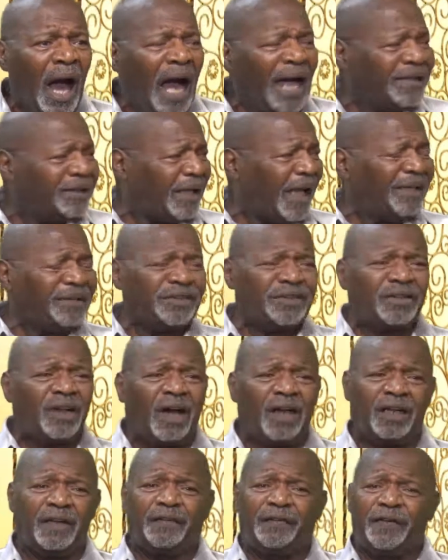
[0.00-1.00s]
I
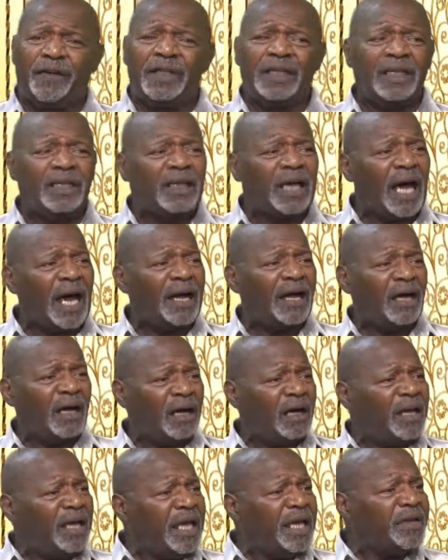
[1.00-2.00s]
started feeling kind of
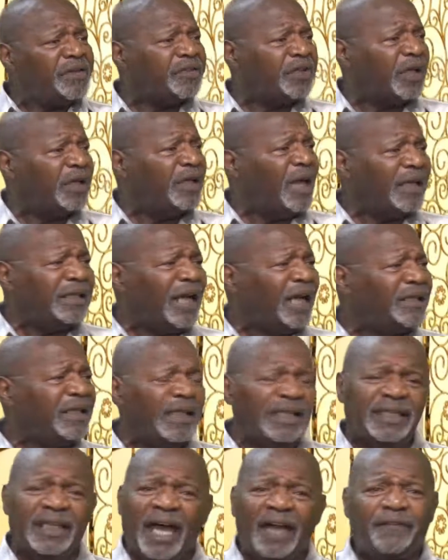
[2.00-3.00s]
uneasy,
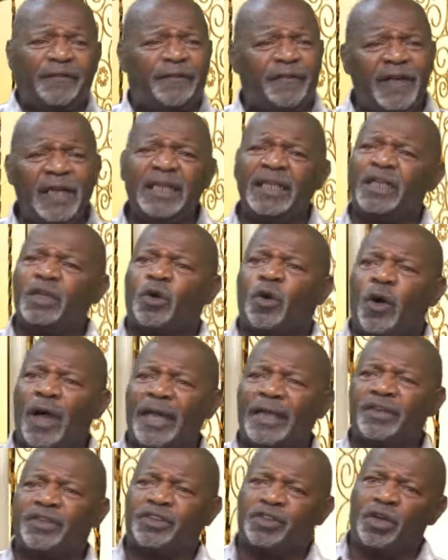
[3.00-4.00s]
not feeling
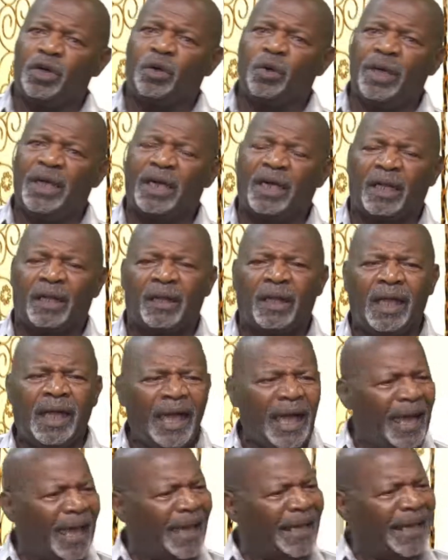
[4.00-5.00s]
quite so well.
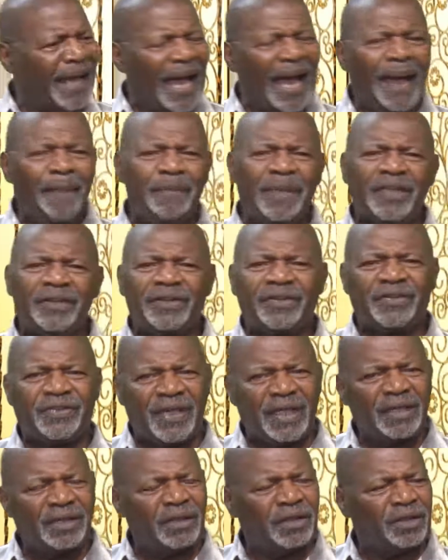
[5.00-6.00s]
Had I been
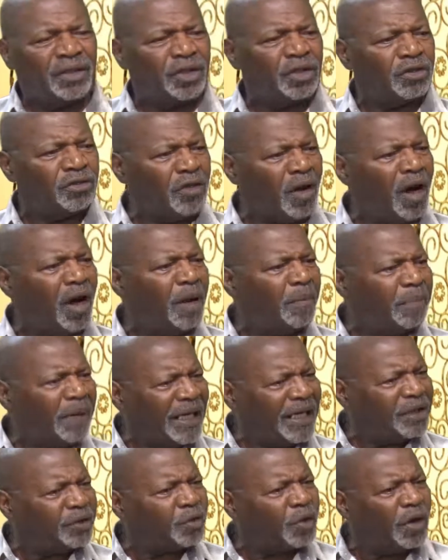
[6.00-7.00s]
sent to the wrong
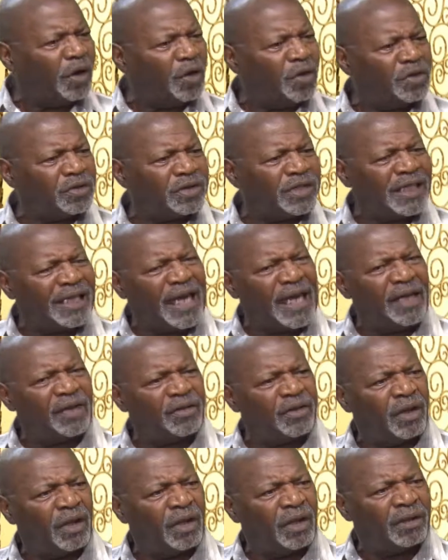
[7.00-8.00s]
place? Were those the
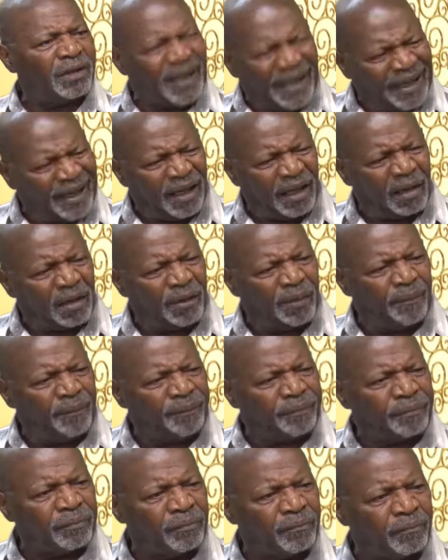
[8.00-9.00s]
gate to hell?
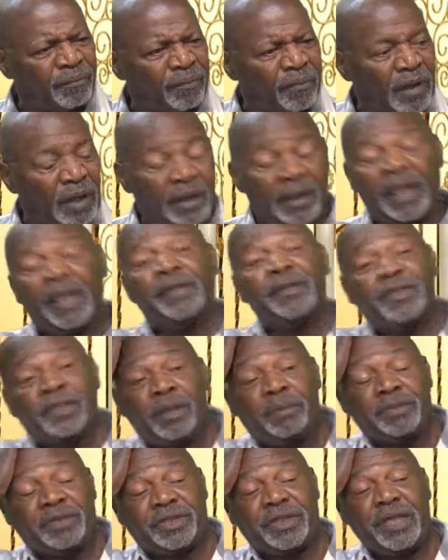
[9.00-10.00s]
Then some